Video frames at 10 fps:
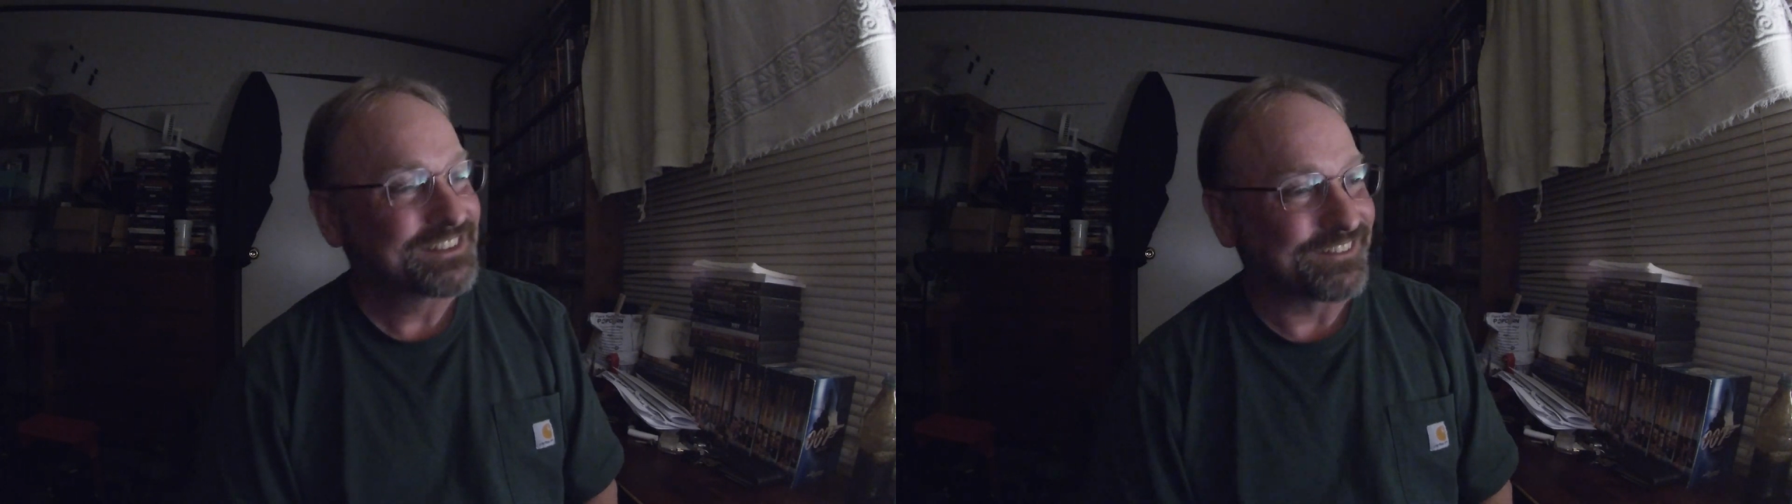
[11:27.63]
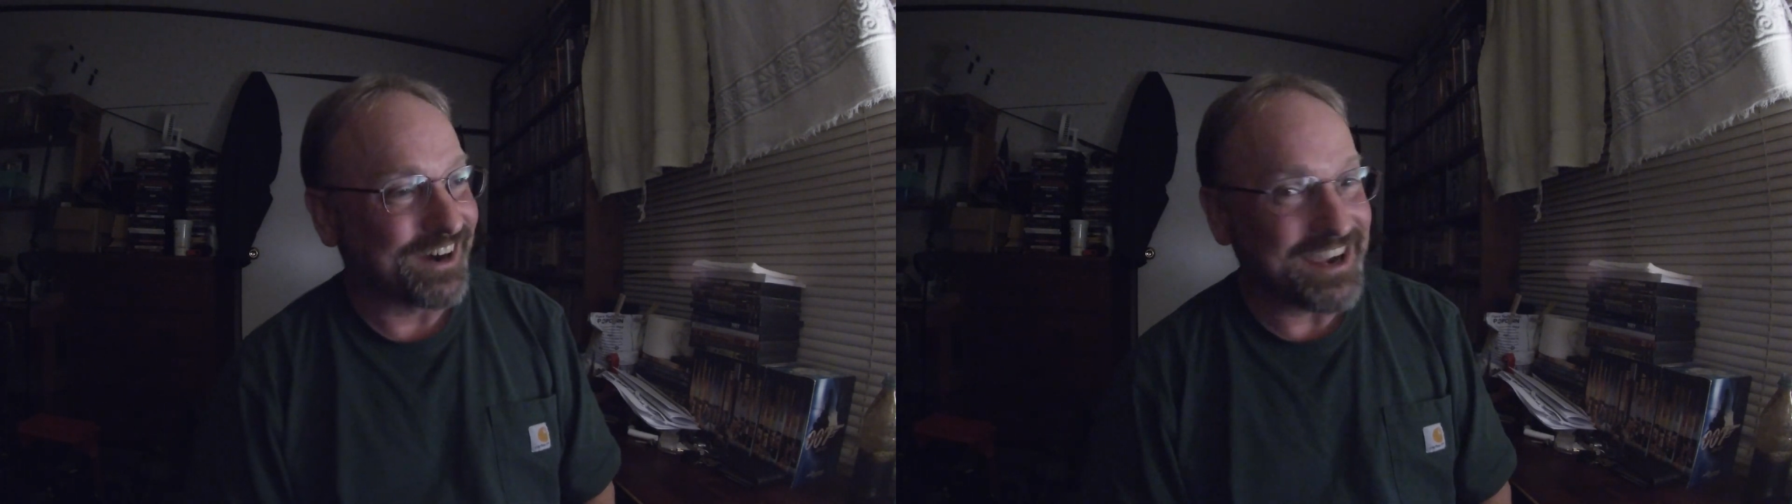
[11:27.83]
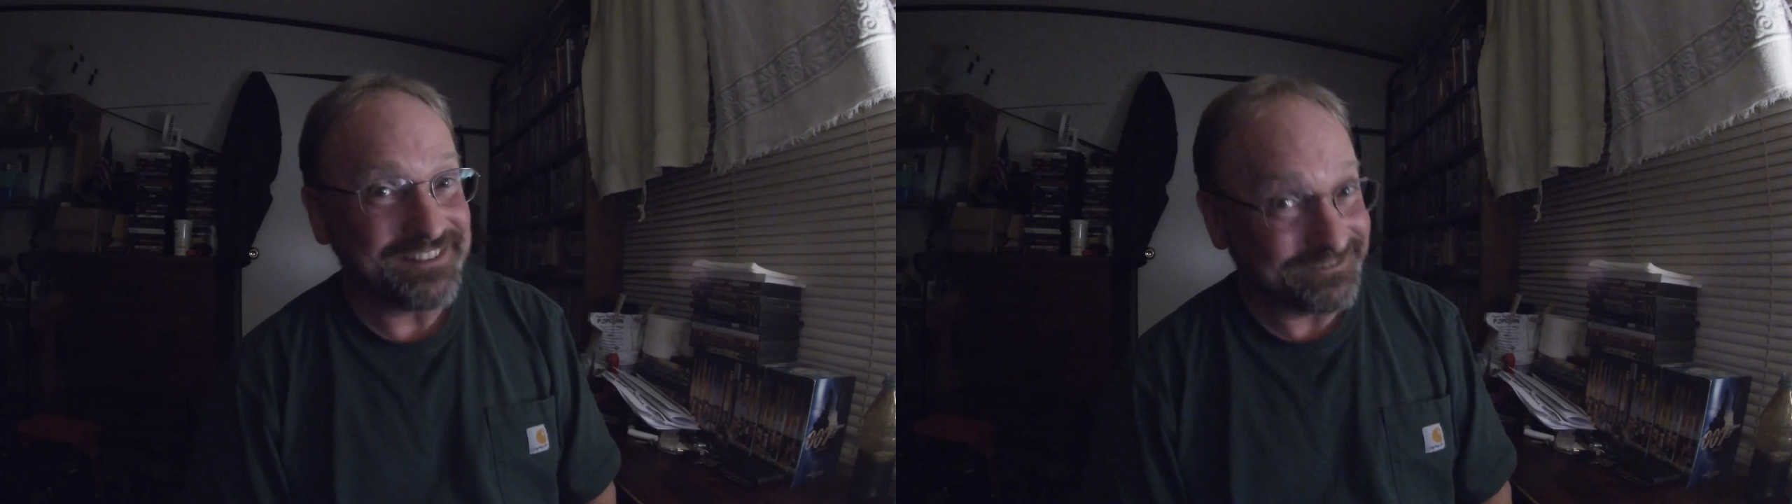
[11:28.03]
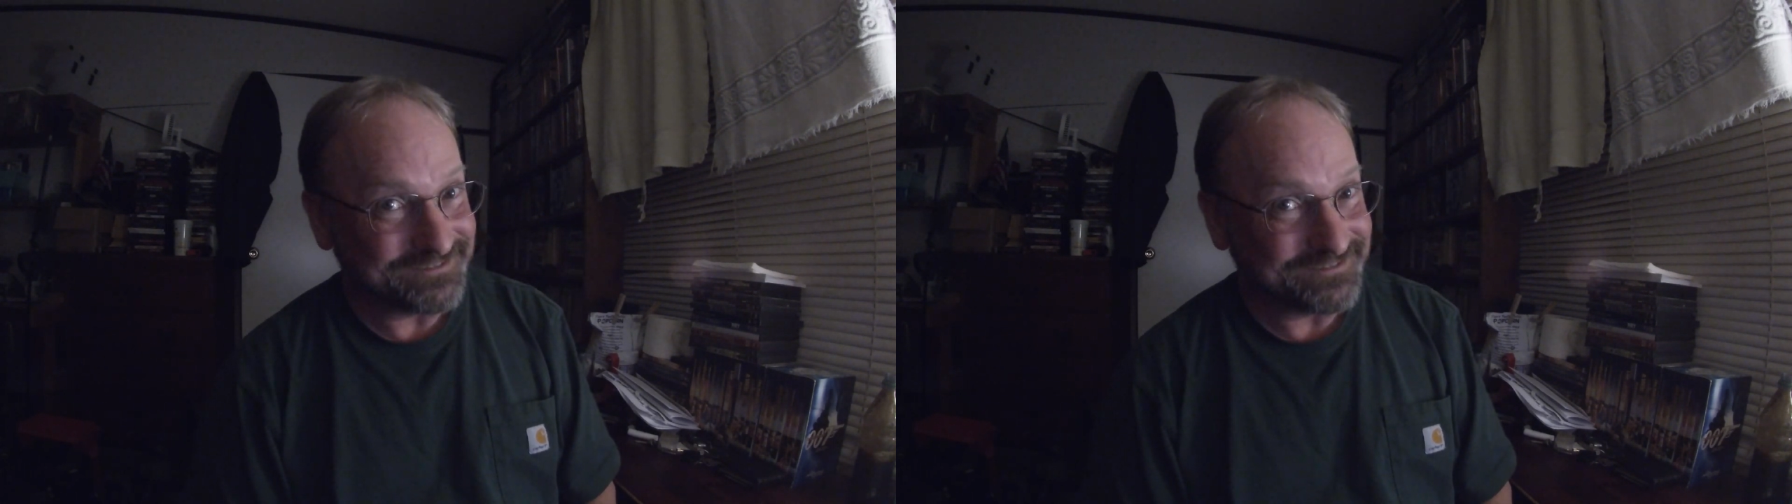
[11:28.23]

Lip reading: right?